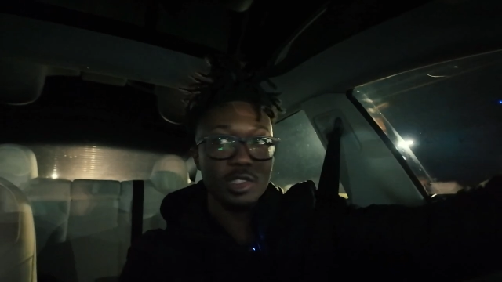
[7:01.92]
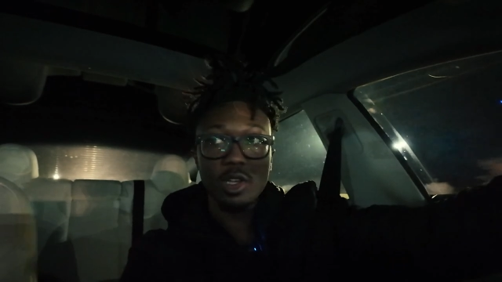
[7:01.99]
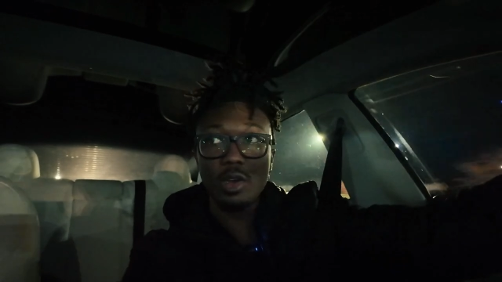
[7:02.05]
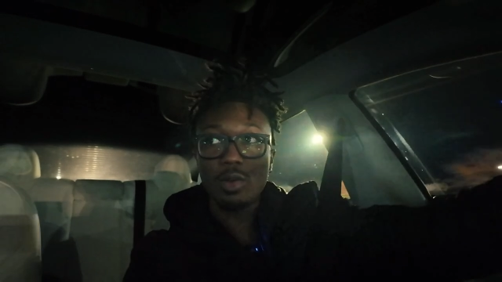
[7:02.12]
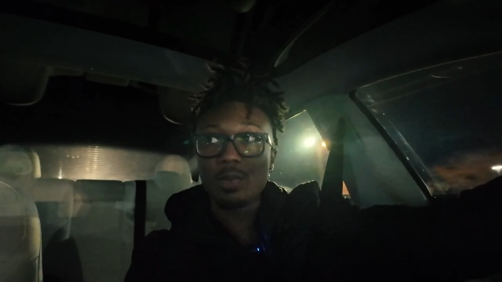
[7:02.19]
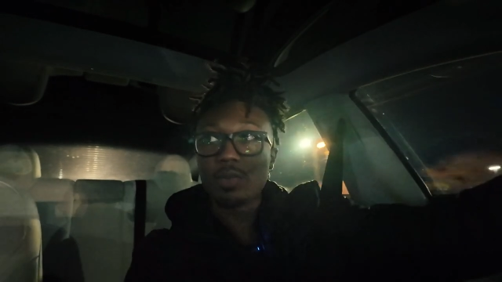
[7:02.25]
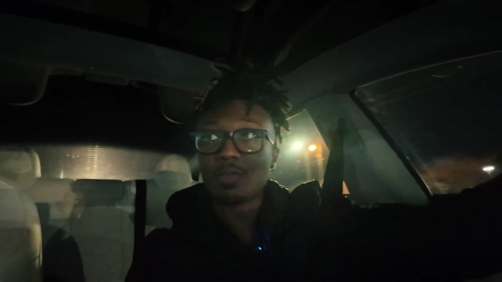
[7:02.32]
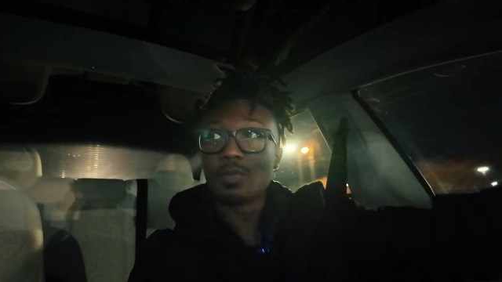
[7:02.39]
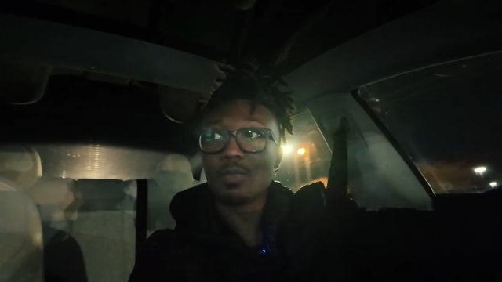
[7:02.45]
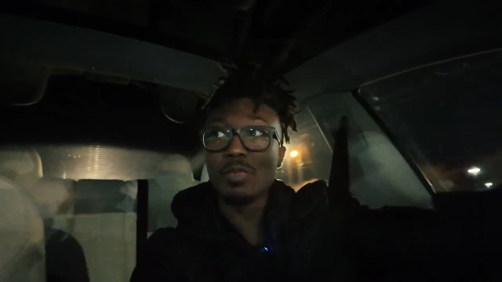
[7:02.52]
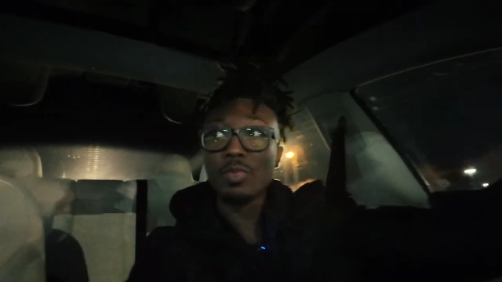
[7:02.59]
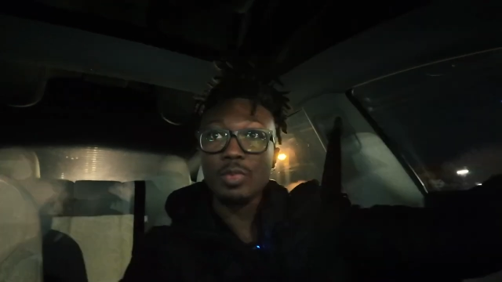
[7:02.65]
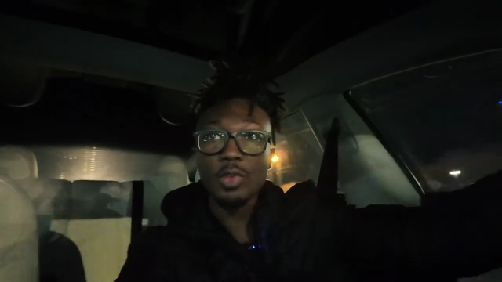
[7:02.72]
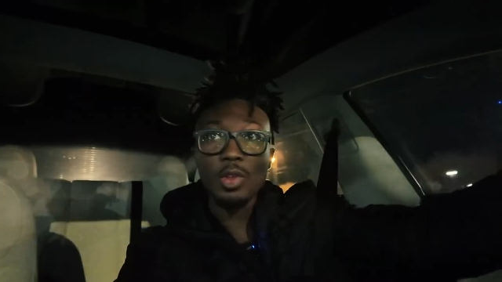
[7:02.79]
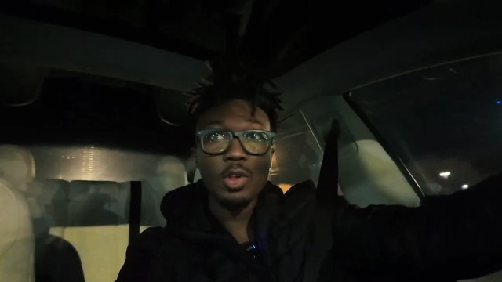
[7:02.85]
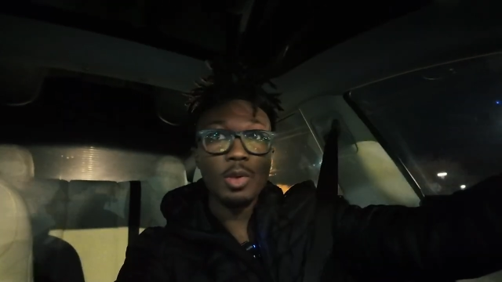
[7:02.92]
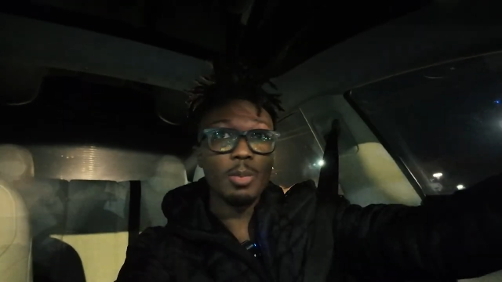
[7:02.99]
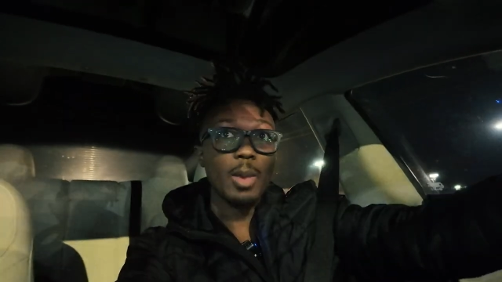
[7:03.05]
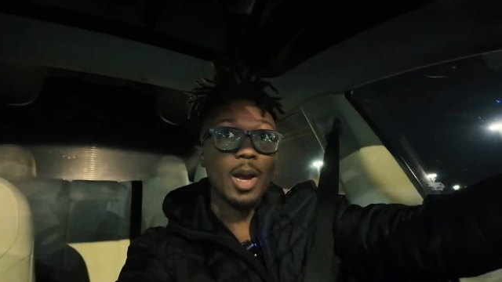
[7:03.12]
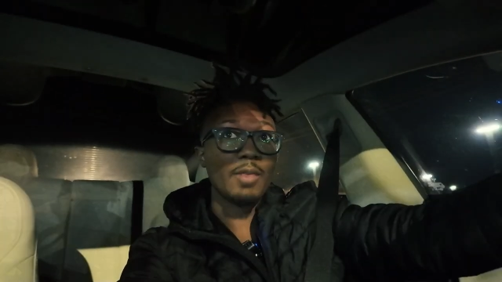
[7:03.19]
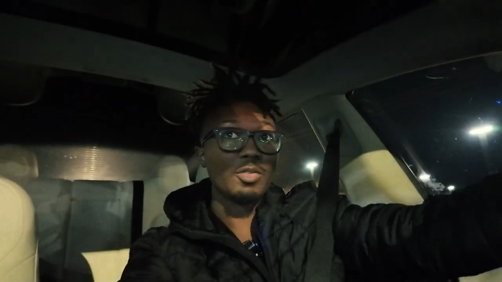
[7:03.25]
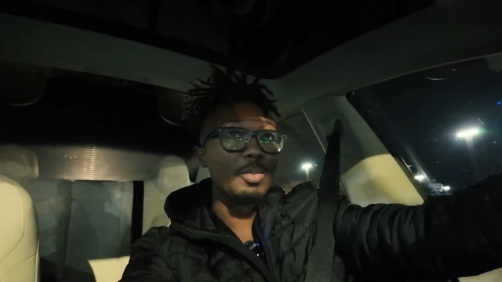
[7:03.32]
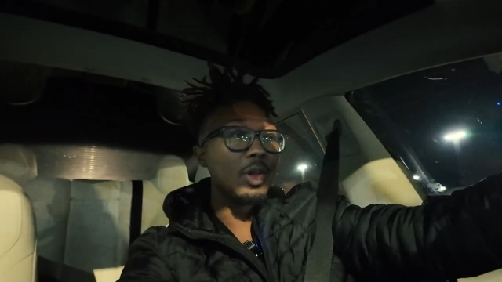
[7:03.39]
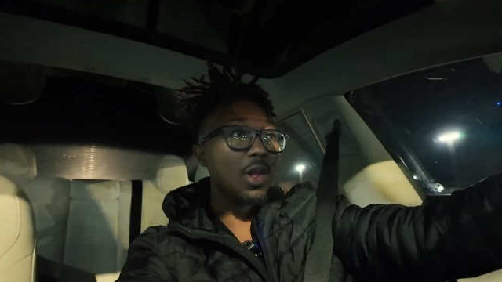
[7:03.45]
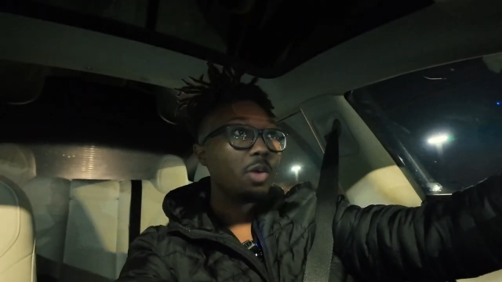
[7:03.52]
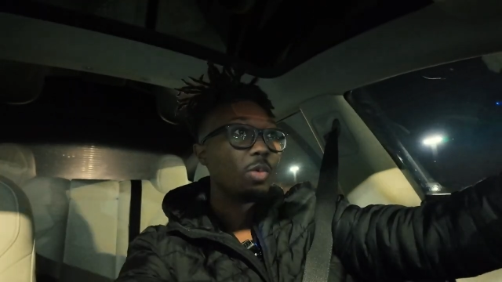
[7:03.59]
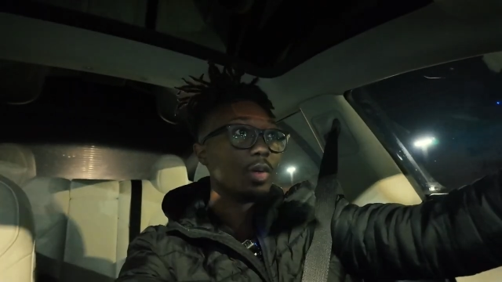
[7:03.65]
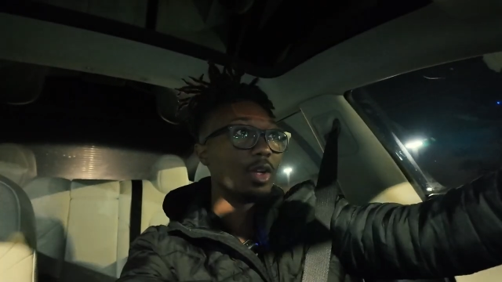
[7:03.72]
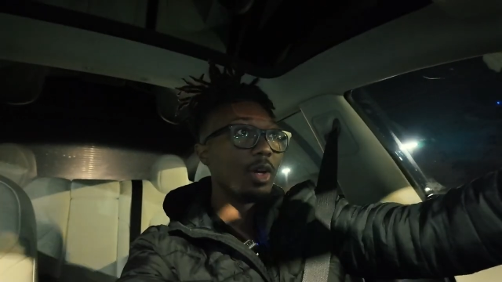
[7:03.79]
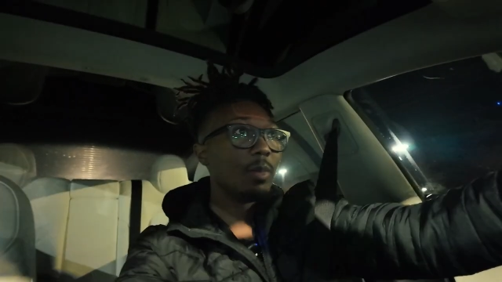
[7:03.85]
so might have to
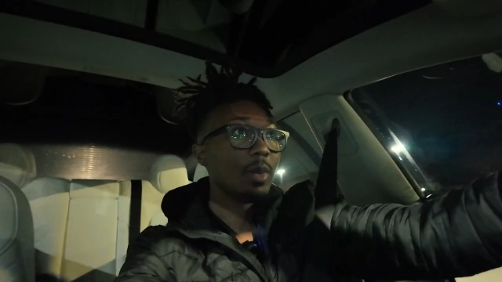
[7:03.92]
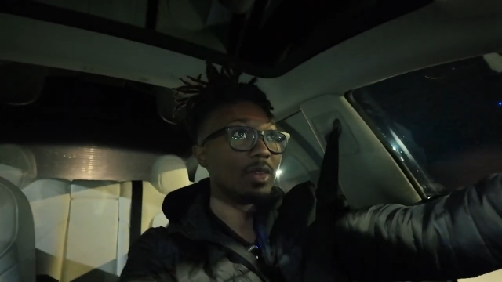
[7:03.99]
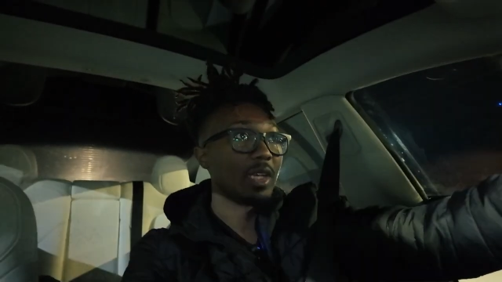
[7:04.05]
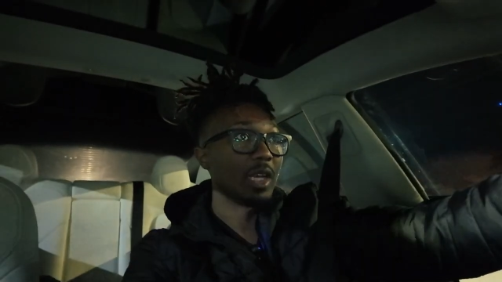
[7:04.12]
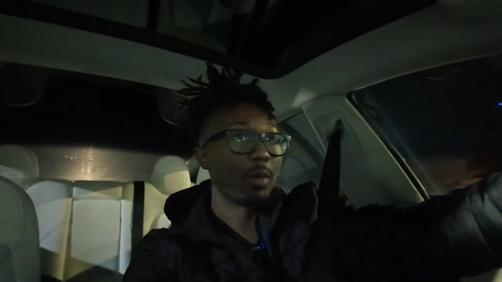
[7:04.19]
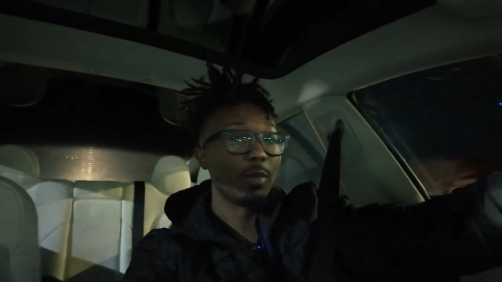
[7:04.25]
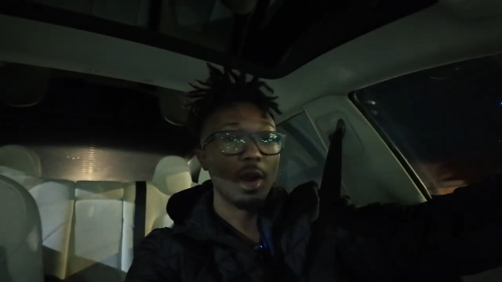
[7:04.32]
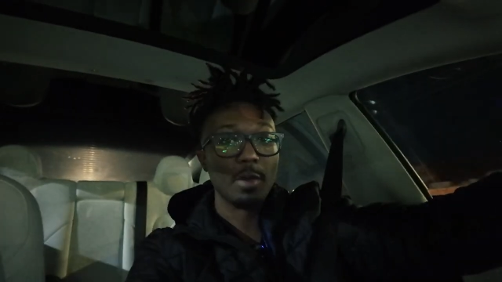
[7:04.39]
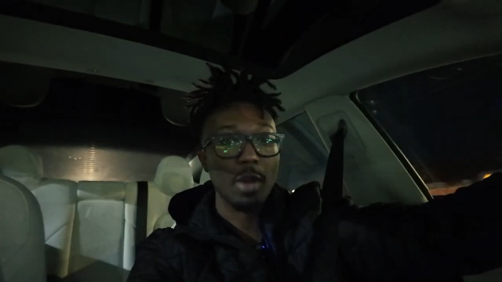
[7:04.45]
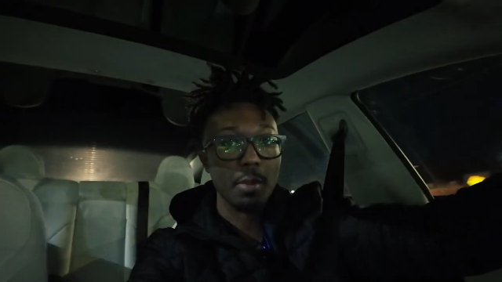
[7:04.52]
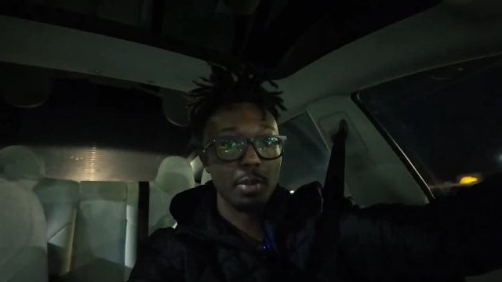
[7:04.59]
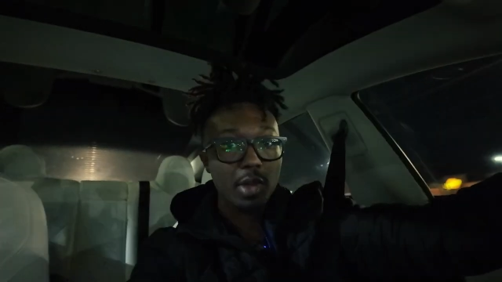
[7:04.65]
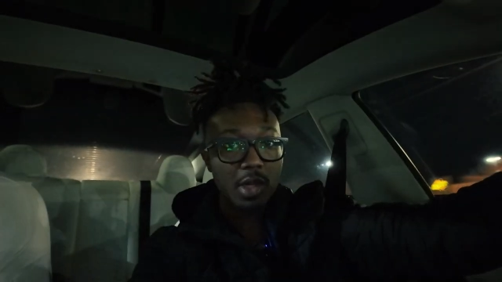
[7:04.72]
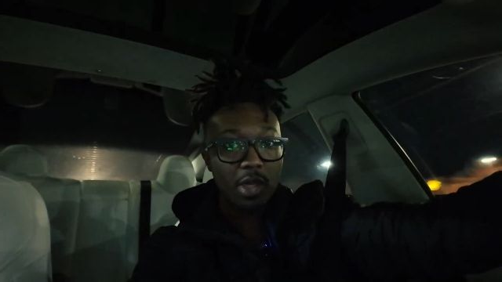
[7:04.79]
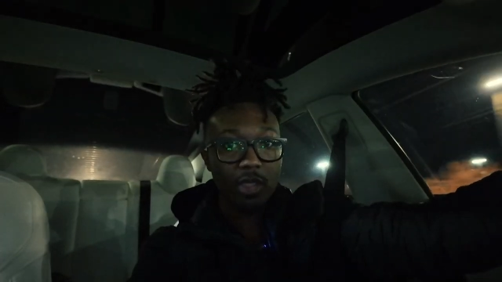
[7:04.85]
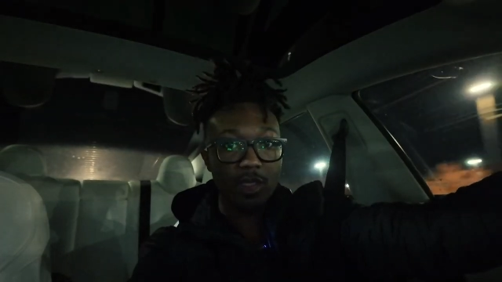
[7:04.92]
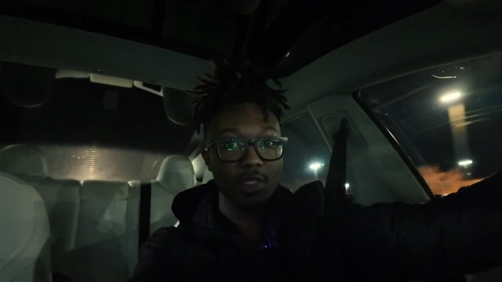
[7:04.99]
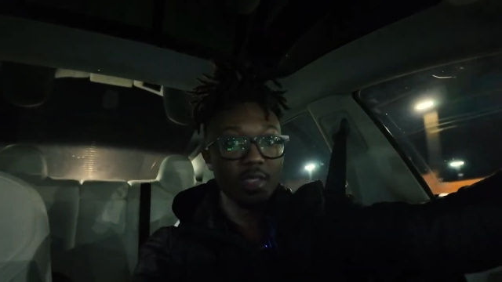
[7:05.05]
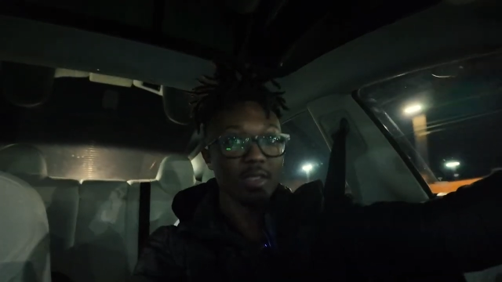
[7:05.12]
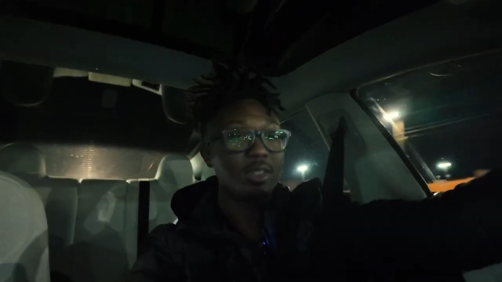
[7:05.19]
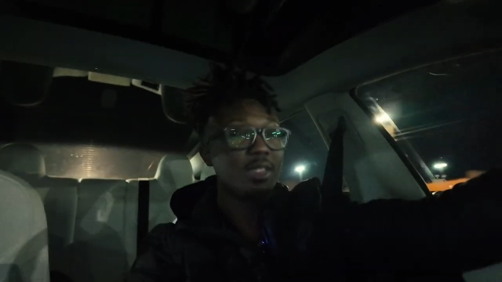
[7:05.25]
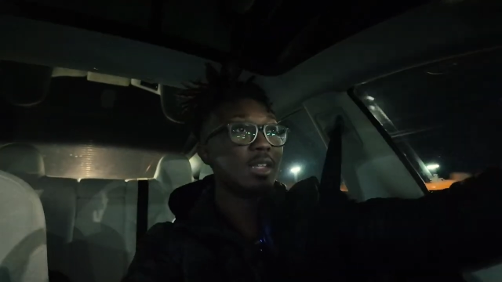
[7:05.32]
plug one up. I think I brought my plugs.